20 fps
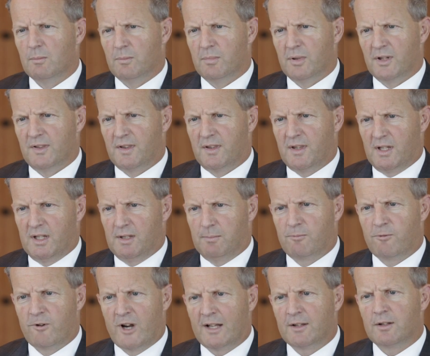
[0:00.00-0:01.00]
But the
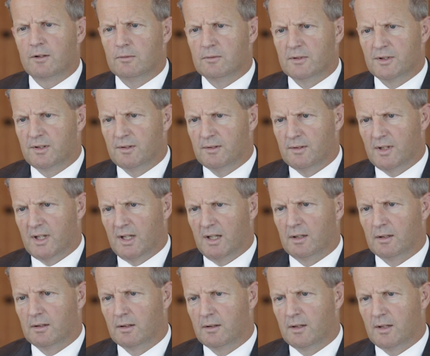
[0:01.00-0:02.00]
practical issue
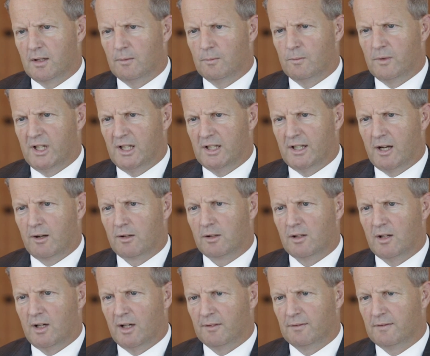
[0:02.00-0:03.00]
that we and our
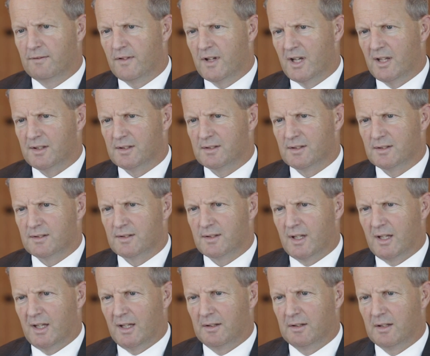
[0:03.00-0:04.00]
client faced is
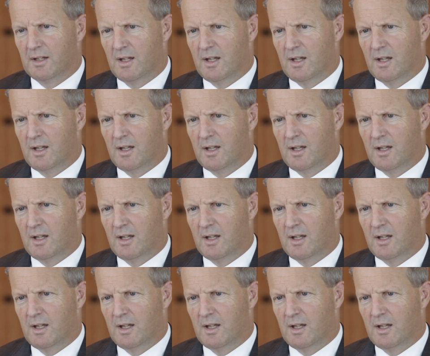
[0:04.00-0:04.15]
that